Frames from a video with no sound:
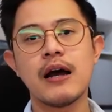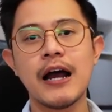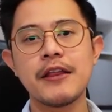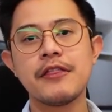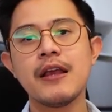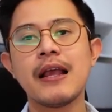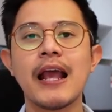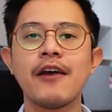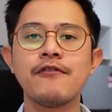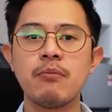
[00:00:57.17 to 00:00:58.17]
I think
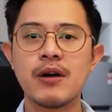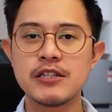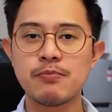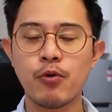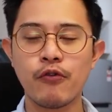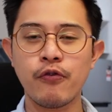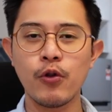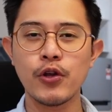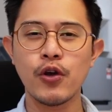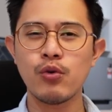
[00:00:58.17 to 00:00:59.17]
everybody's portfolio